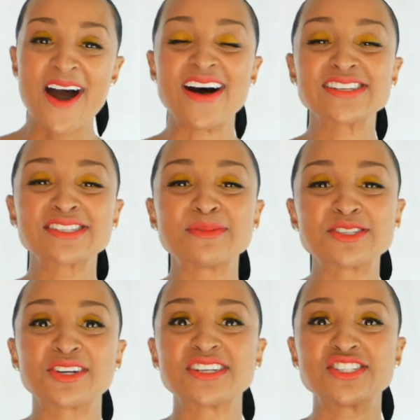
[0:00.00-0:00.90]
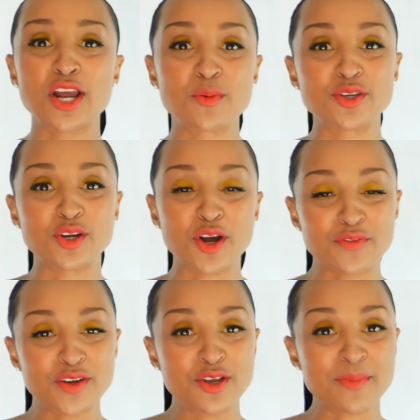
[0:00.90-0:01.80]
Also be sure to share it with a
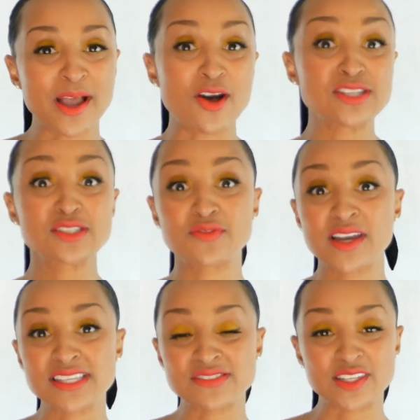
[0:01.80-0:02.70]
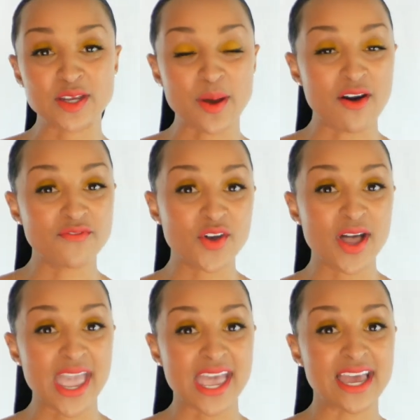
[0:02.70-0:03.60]
girlfriend who might also find this video helpful
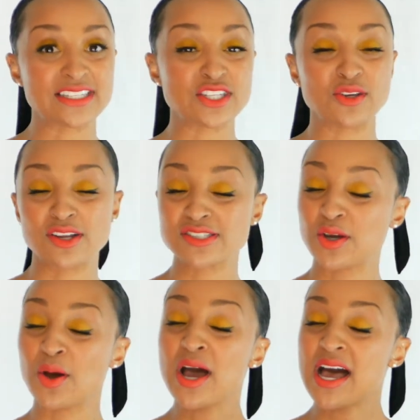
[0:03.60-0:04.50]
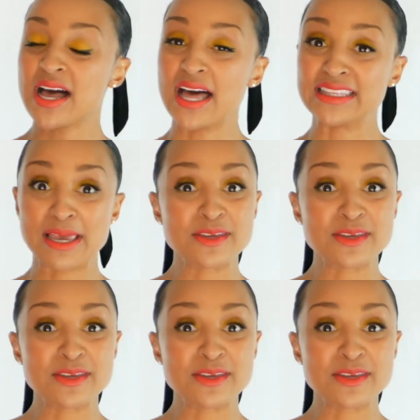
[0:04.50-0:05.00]
and you can also uh, let